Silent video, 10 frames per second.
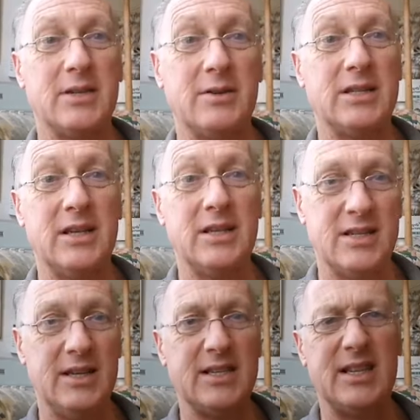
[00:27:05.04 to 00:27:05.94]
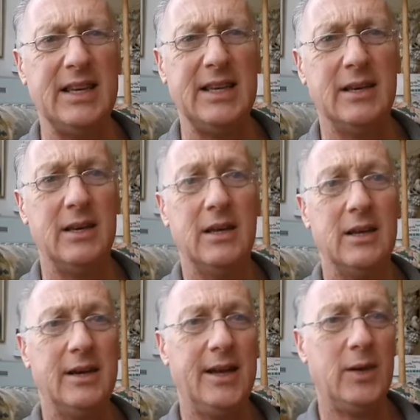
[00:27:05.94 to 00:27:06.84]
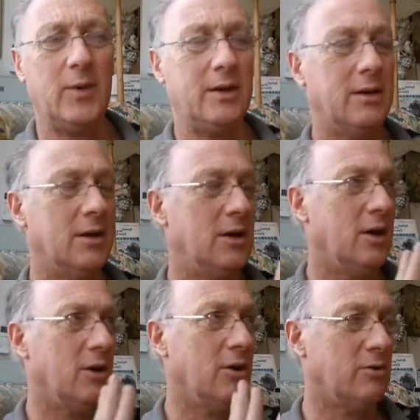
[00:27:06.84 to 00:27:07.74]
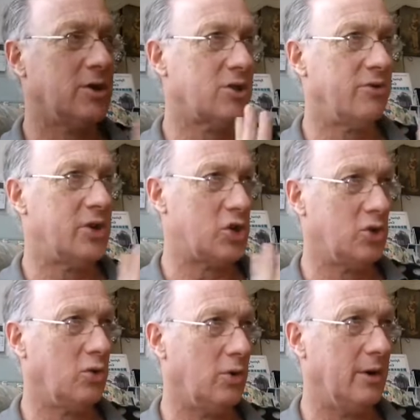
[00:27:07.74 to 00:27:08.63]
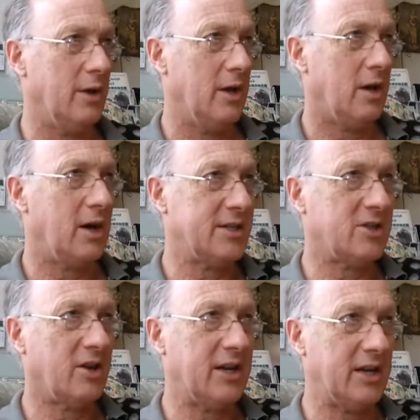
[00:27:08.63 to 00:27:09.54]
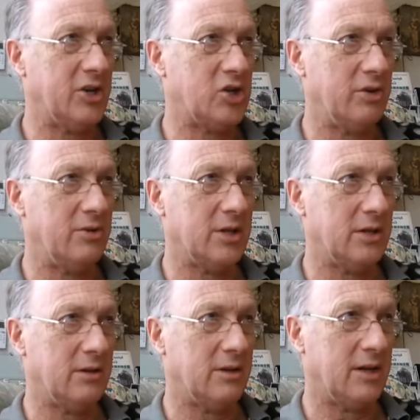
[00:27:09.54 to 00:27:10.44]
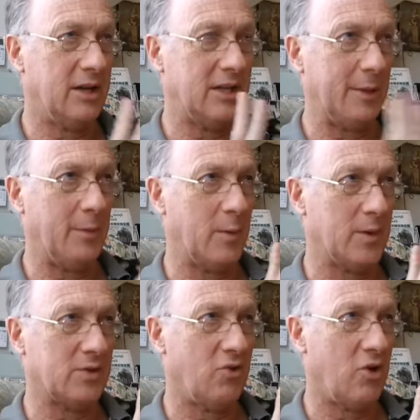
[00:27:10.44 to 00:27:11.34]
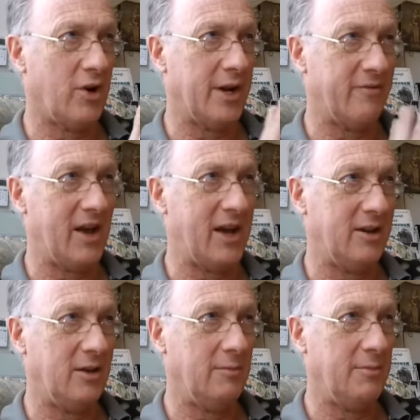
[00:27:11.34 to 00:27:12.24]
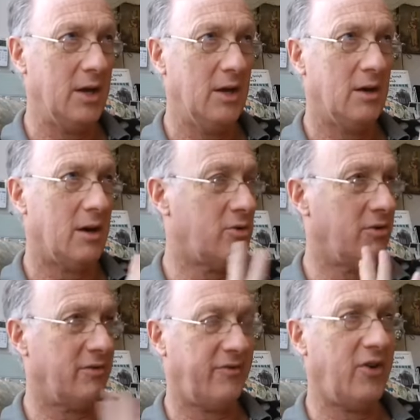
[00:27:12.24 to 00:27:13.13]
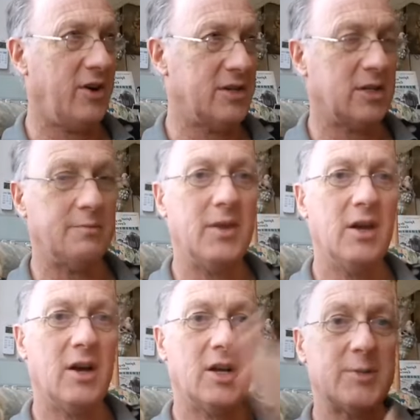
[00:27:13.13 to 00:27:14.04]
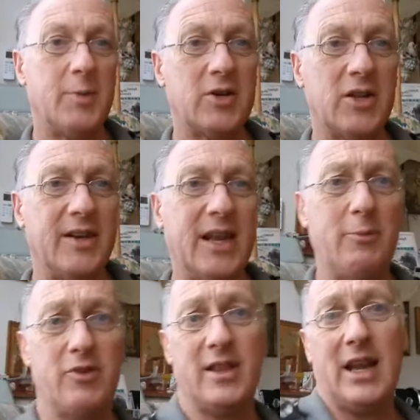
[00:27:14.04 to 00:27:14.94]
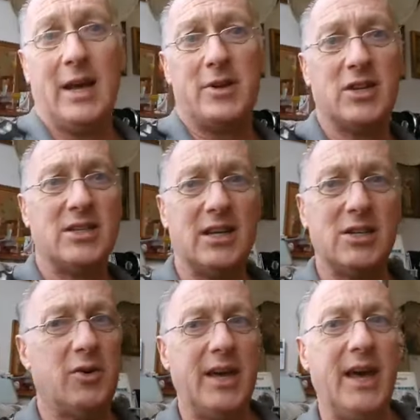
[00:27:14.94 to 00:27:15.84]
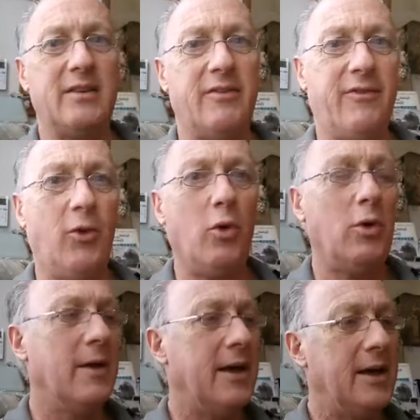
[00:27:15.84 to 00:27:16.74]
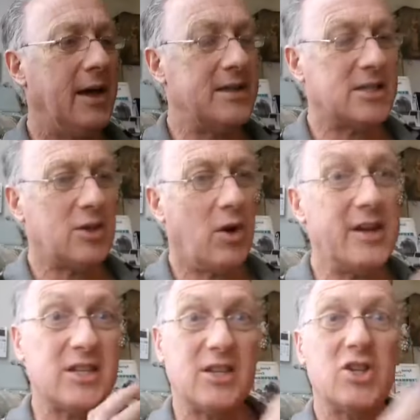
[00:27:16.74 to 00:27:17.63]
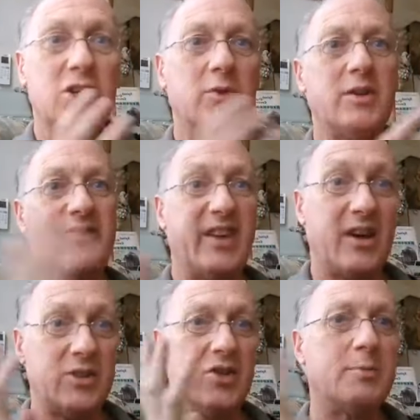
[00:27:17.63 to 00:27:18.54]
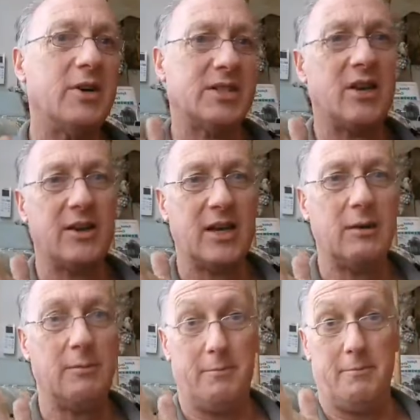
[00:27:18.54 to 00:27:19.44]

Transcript: of his knee. Anyway, long story short, I psychically tuned in that something was wrong and I rang him. I couldn't find him. I spoke to the neighbor and the neighbor just says, oh, he had a fall. And so I just intuitively, I used my psychic